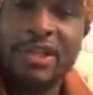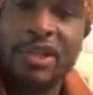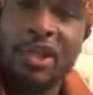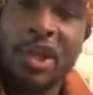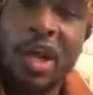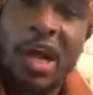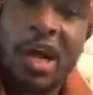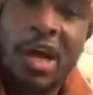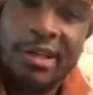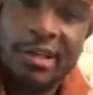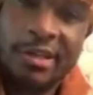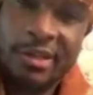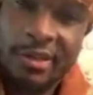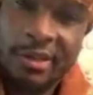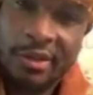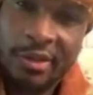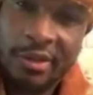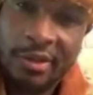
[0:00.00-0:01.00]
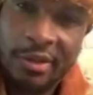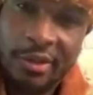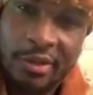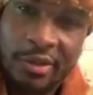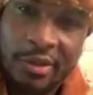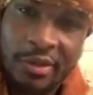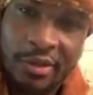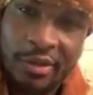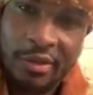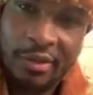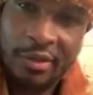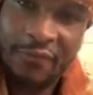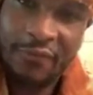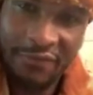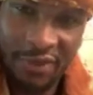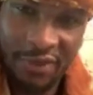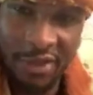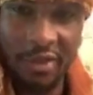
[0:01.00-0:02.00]
and John
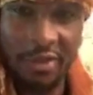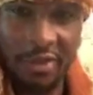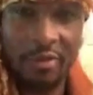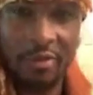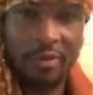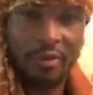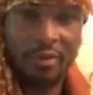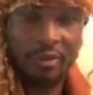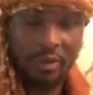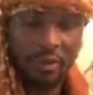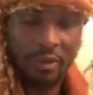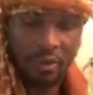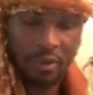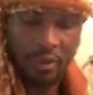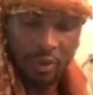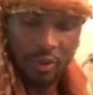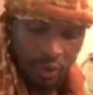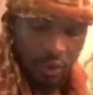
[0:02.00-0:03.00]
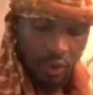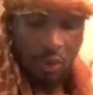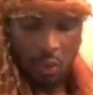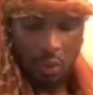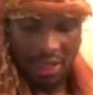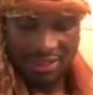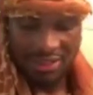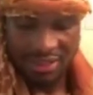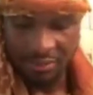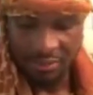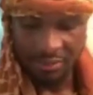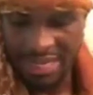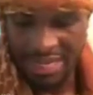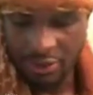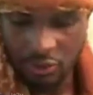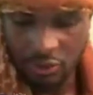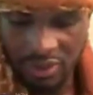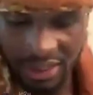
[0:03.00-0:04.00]
15. Watch this.
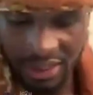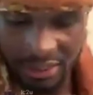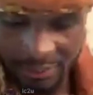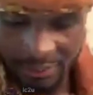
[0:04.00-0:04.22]
Matthew